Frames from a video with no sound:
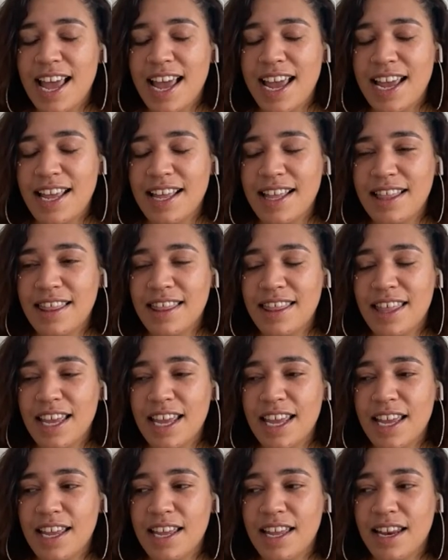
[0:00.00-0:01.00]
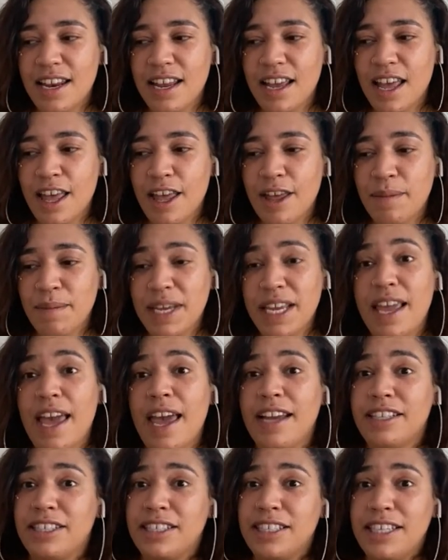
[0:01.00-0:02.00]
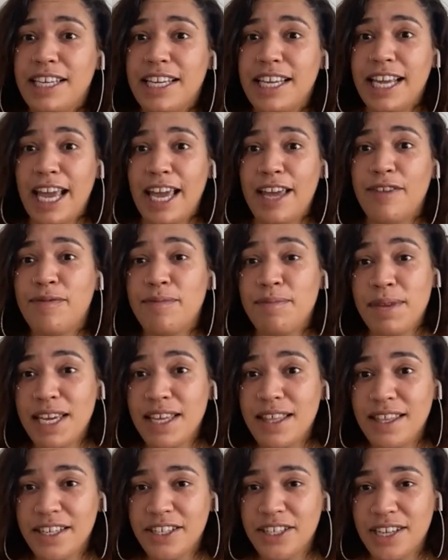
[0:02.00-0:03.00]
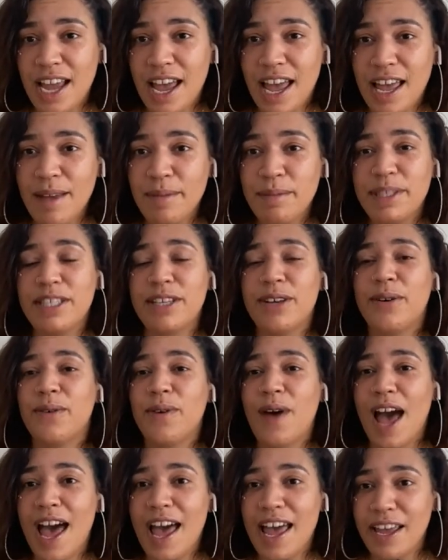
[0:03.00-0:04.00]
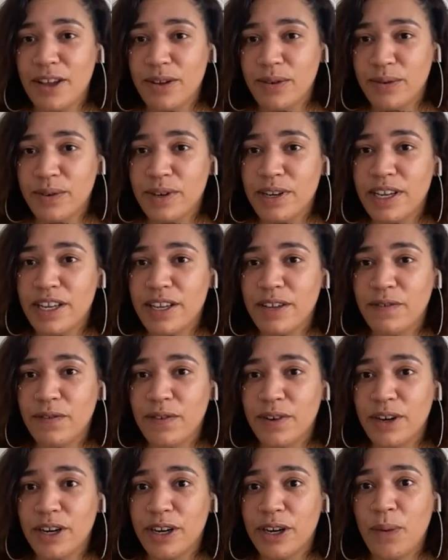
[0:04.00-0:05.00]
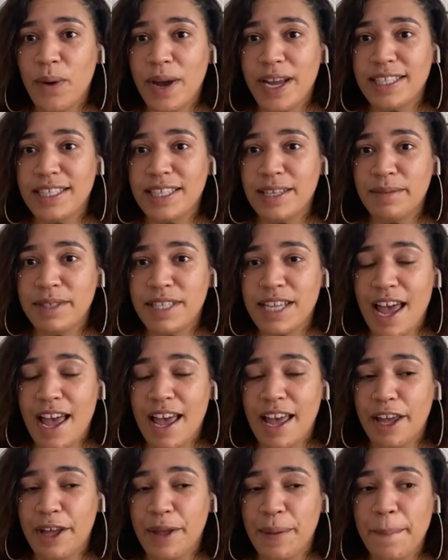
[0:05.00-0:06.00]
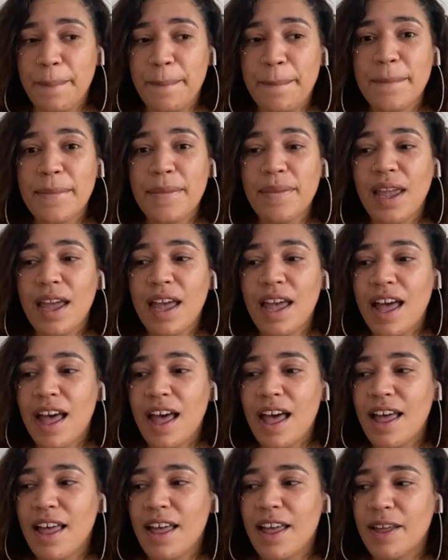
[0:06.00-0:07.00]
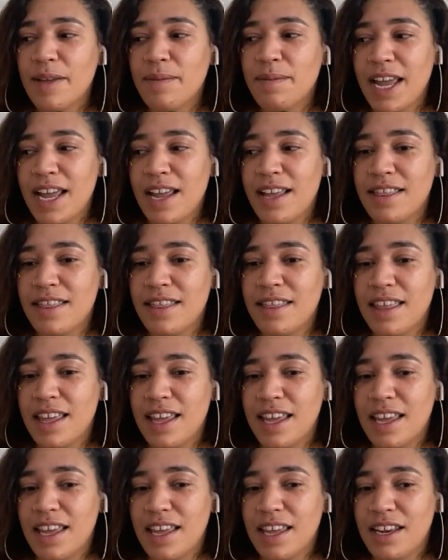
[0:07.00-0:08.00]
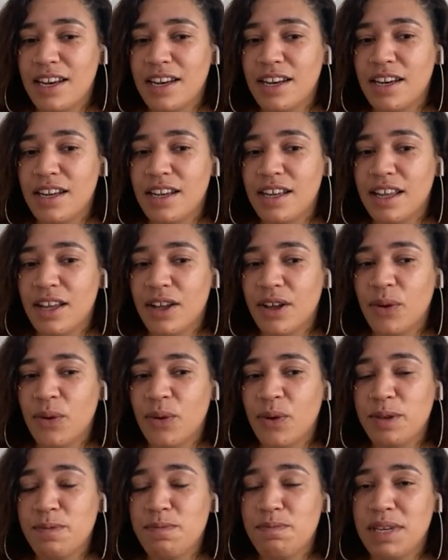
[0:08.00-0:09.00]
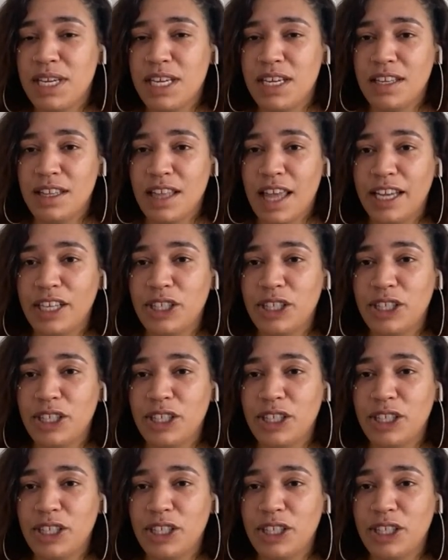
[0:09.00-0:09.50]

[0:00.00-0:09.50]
and then um, he actually gave me the shop so i owned it for quite some time um, and then on me like